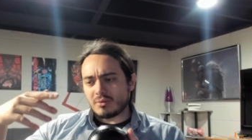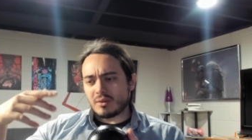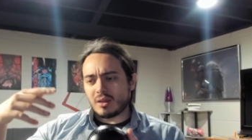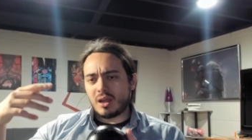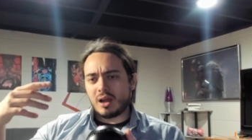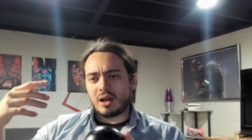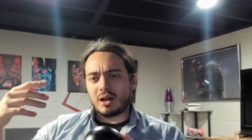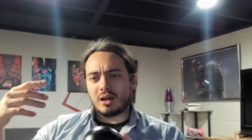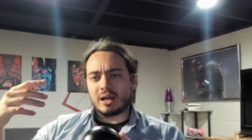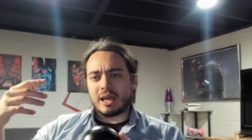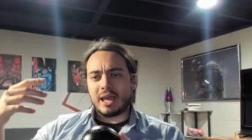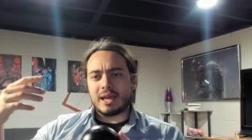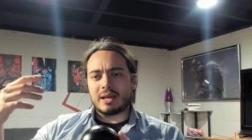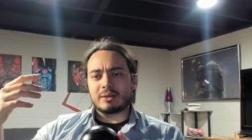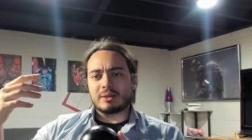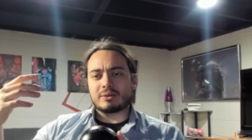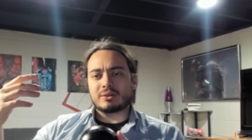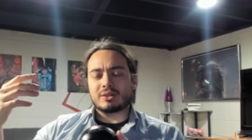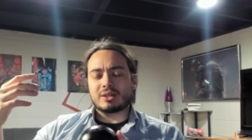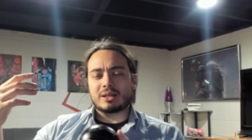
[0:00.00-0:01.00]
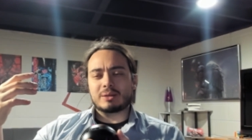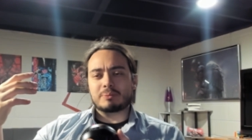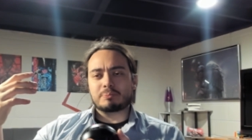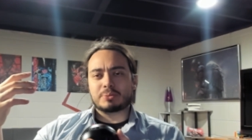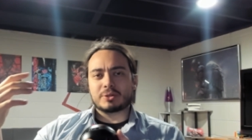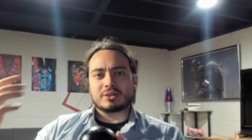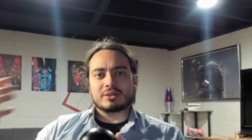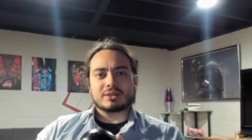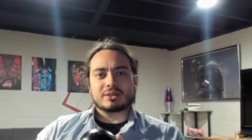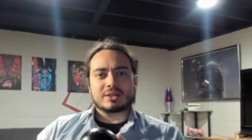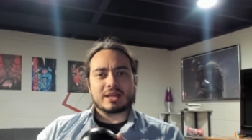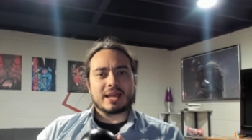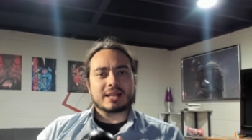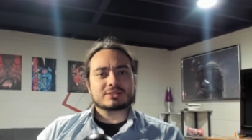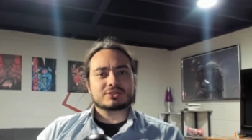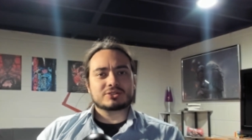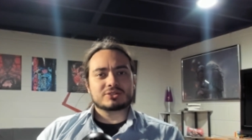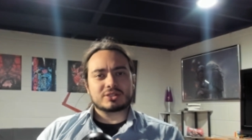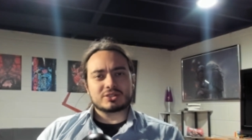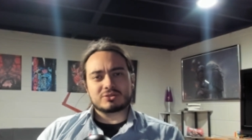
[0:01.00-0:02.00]
But the
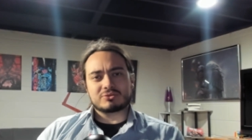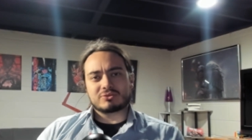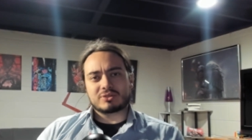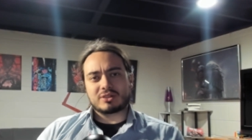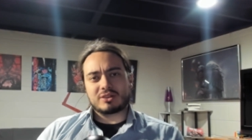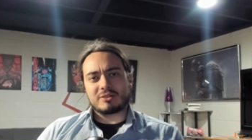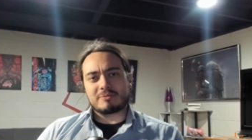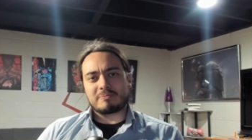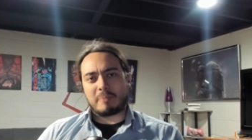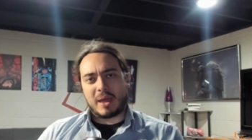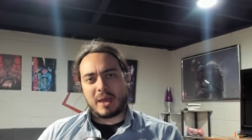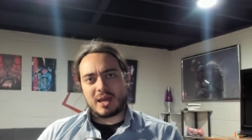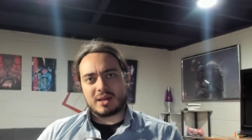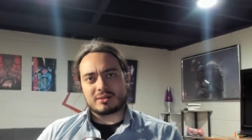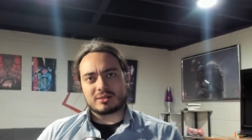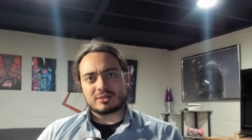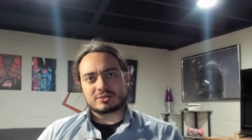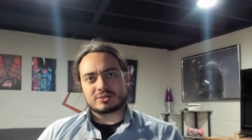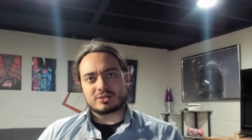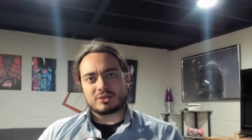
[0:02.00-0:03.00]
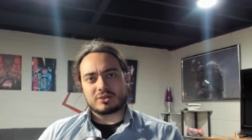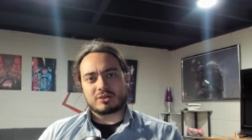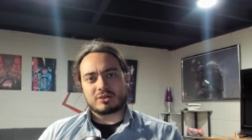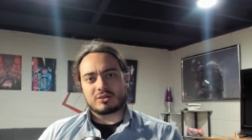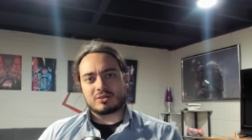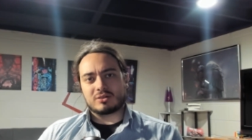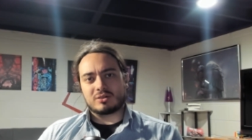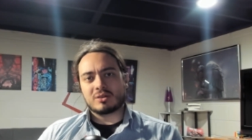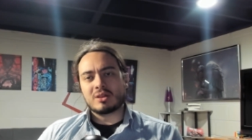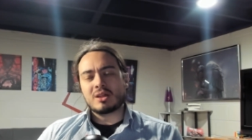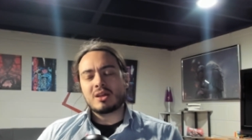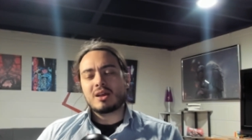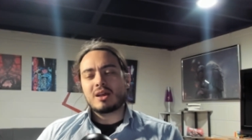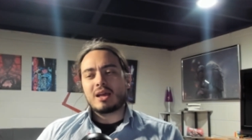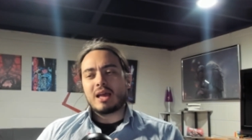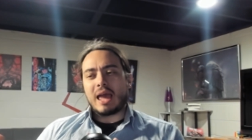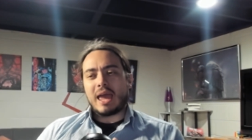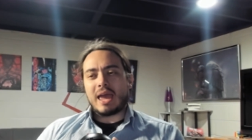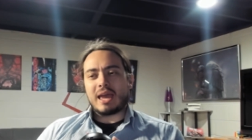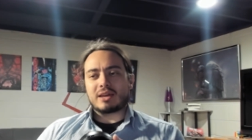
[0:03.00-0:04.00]
answer doesn't really matter to the girl,
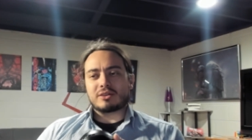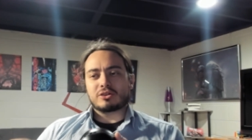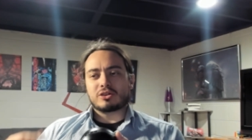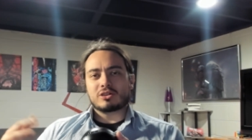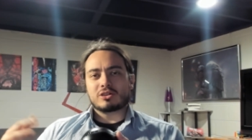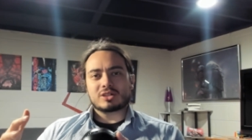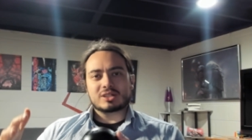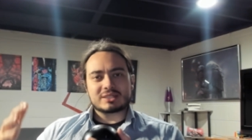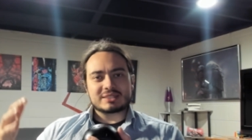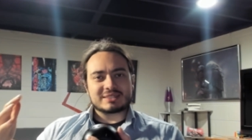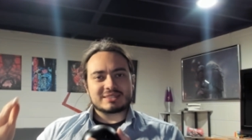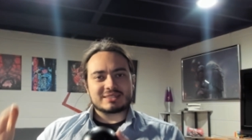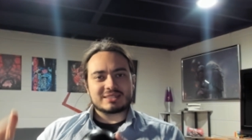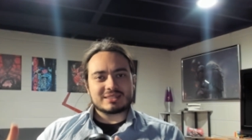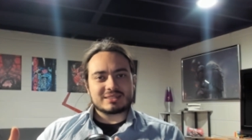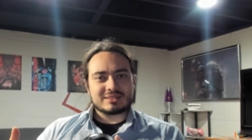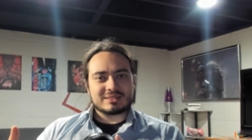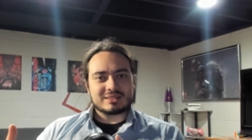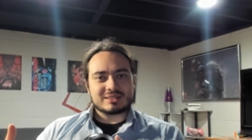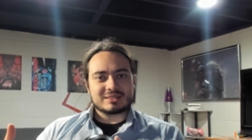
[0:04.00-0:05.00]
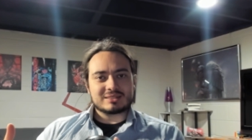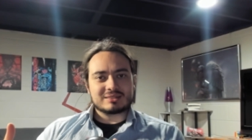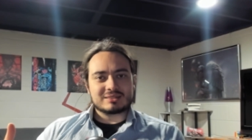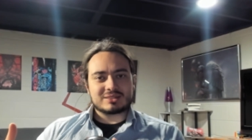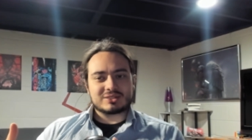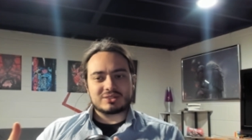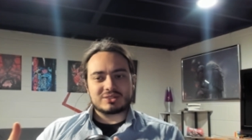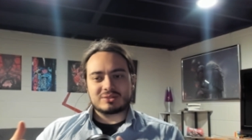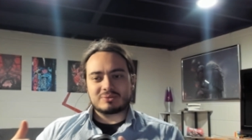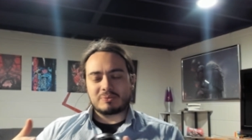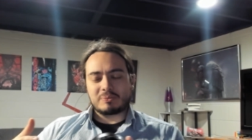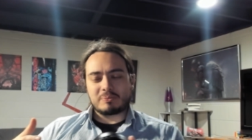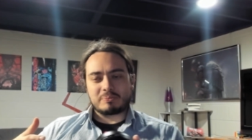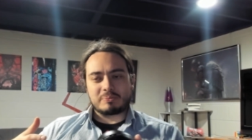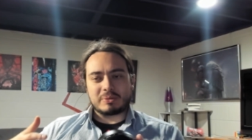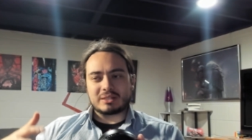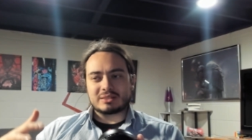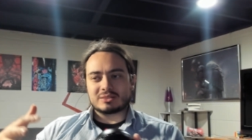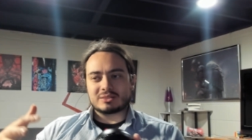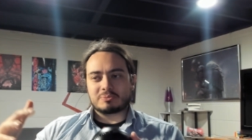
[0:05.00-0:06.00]
and her existence
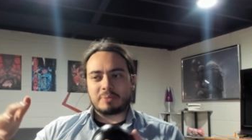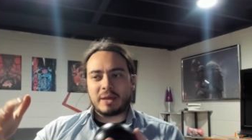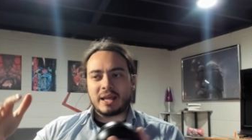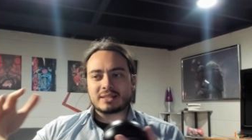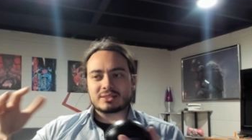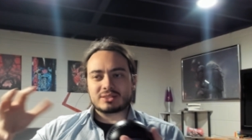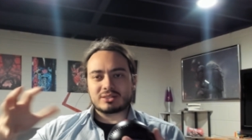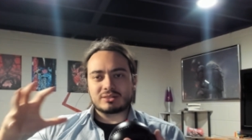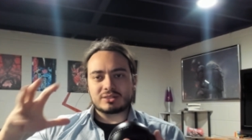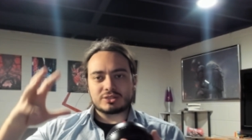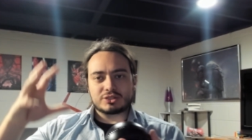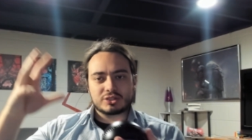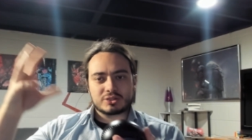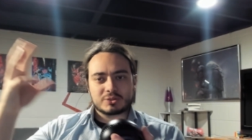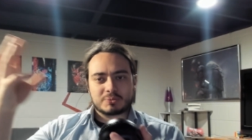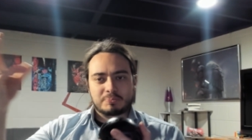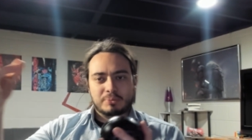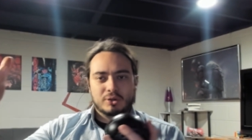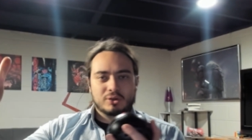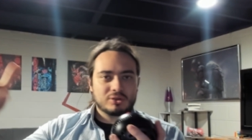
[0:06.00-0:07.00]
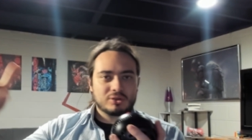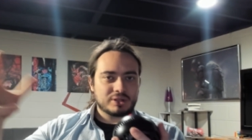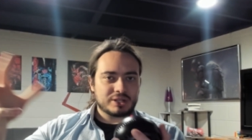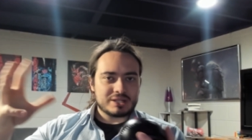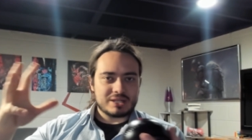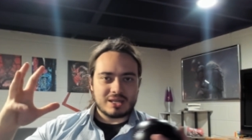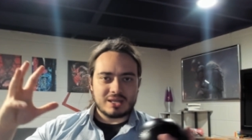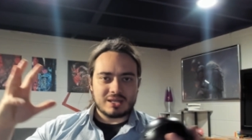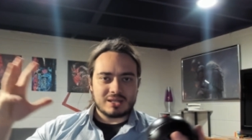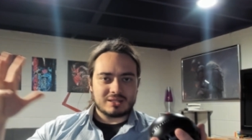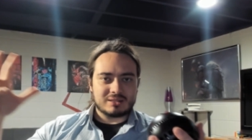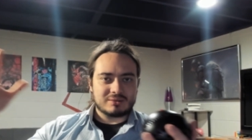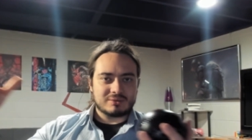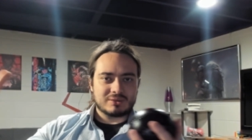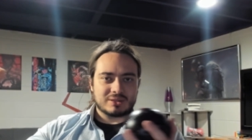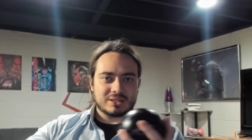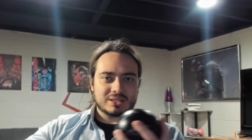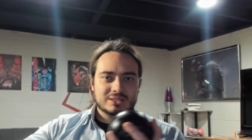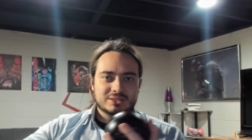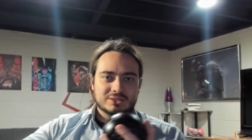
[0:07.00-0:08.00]
is basically just pulling in
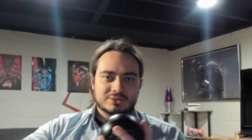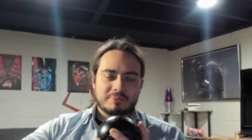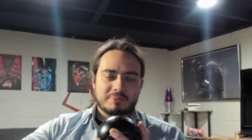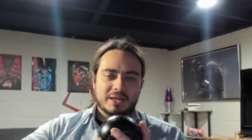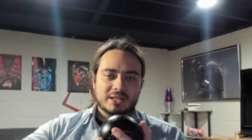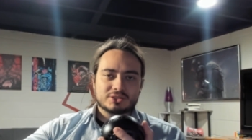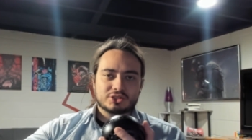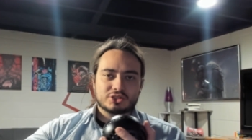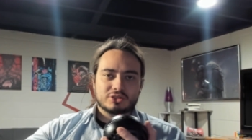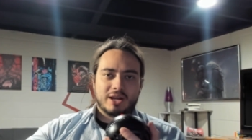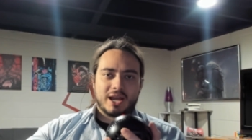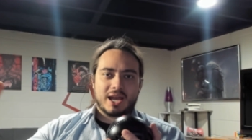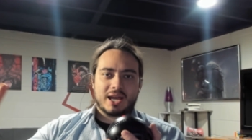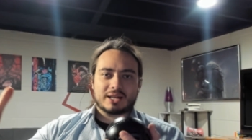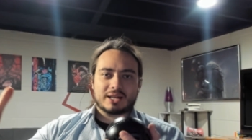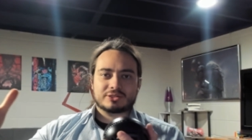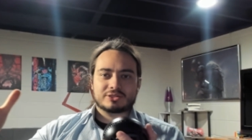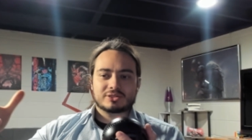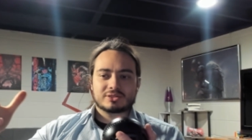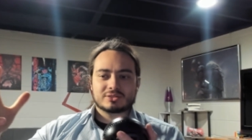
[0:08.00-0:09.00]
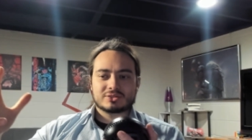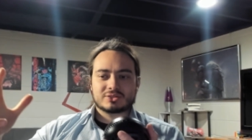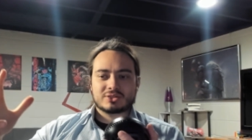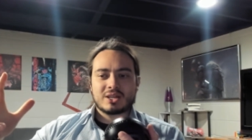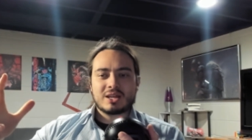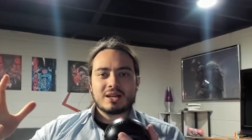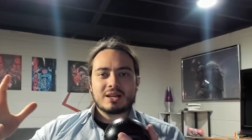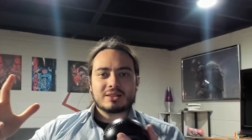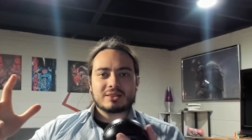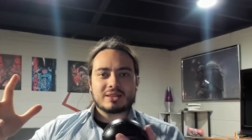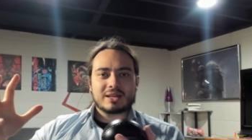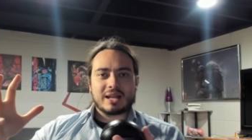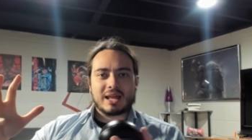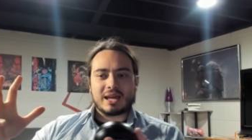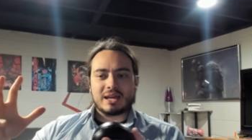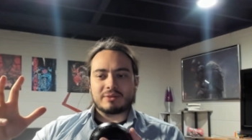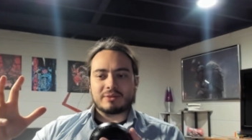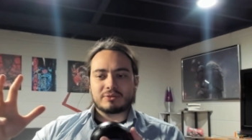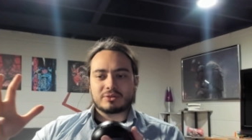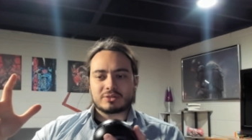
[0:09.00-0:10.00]
these major actors that
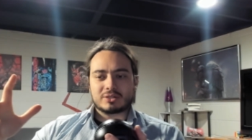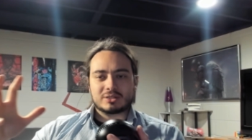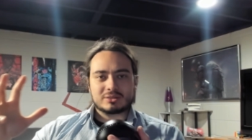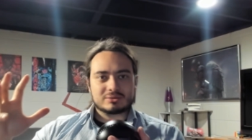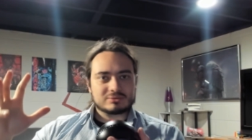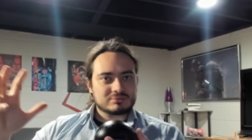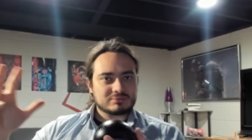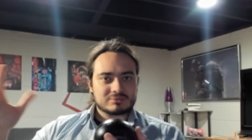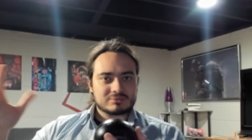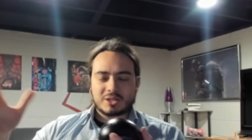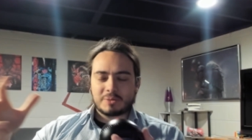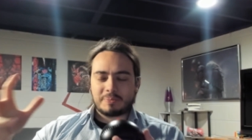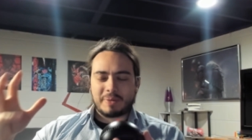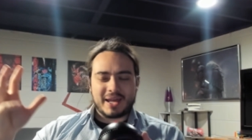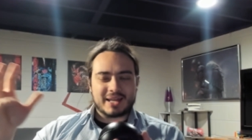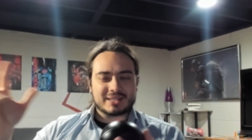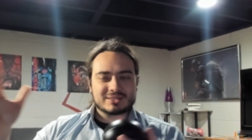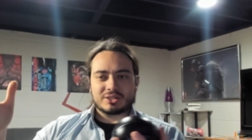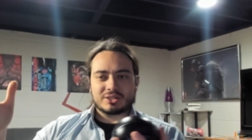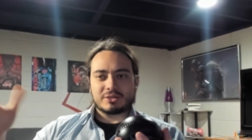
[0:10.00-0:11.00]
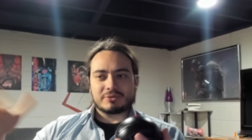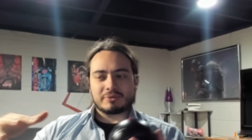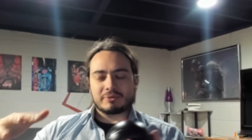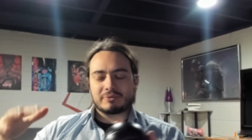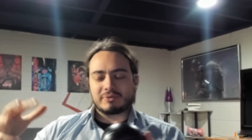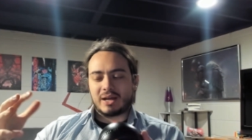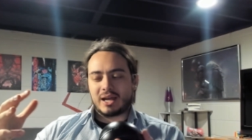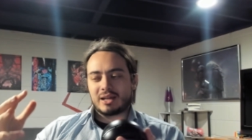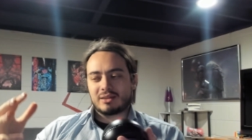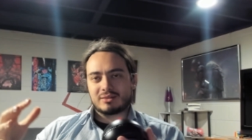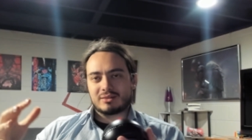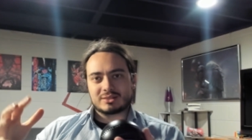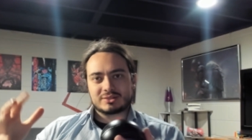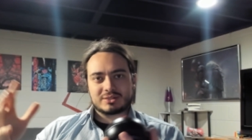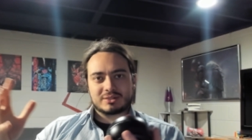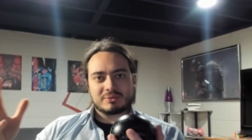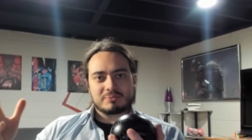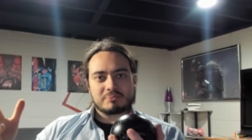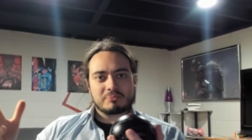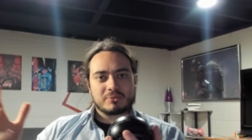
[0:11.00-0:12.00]
have their own capacity for violence
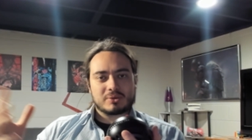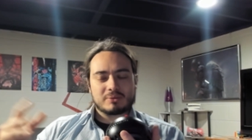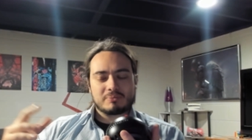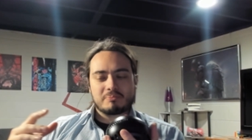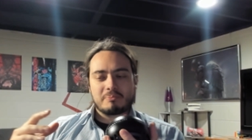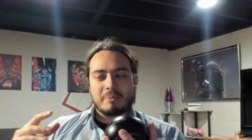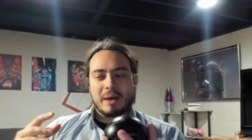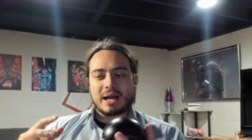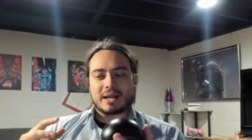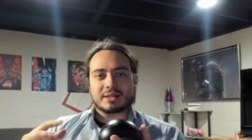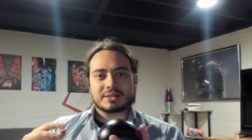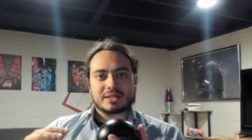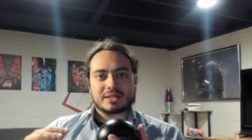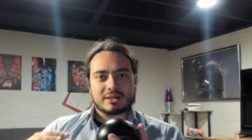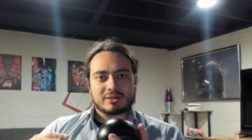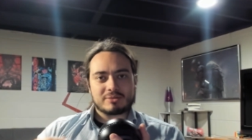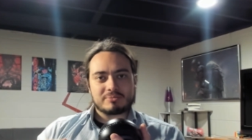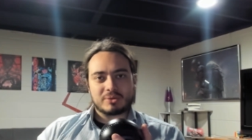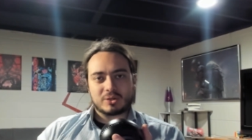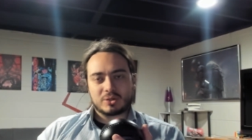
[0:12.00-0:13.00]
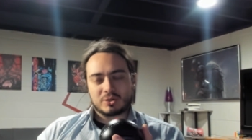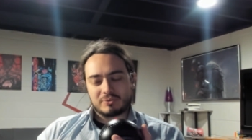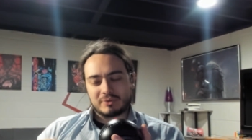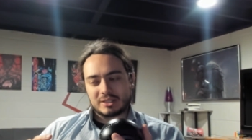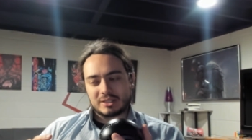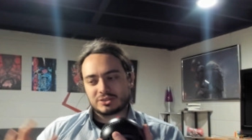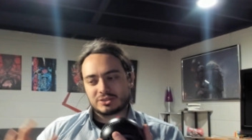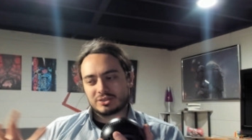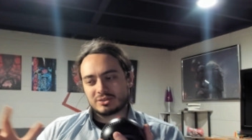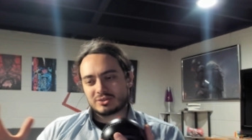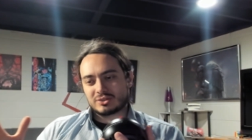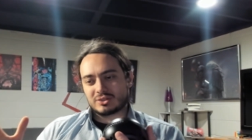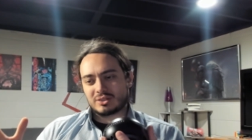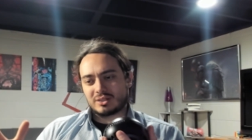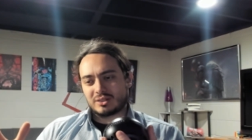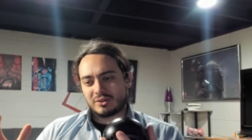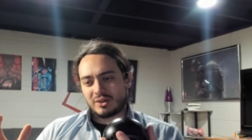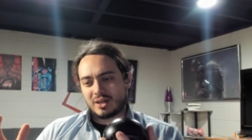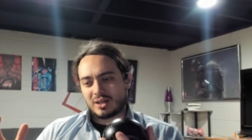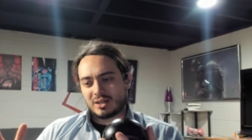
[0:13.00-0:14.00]
and monetary motivations and
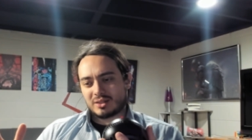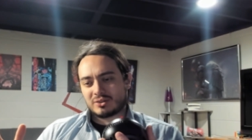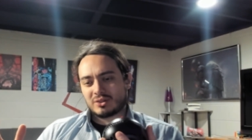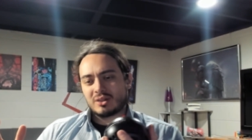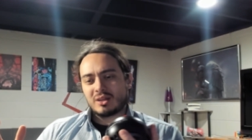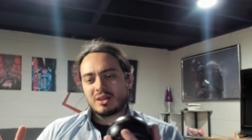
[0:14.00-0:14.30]
all that.